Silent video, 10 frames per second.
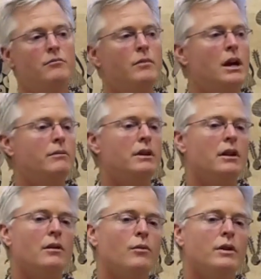Maybe
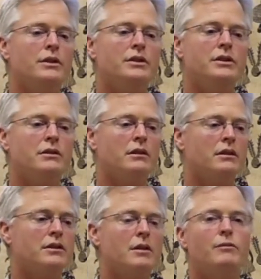there was
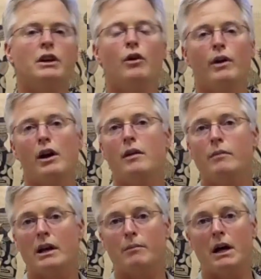something going on
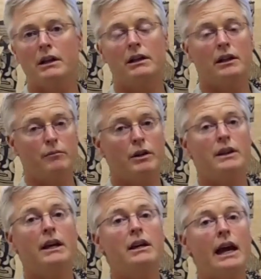metabolically, but
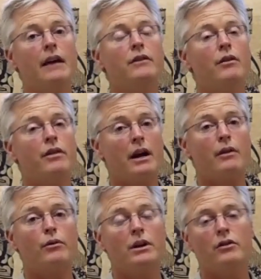they had their
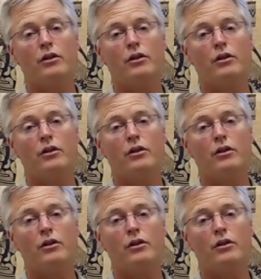thyroid and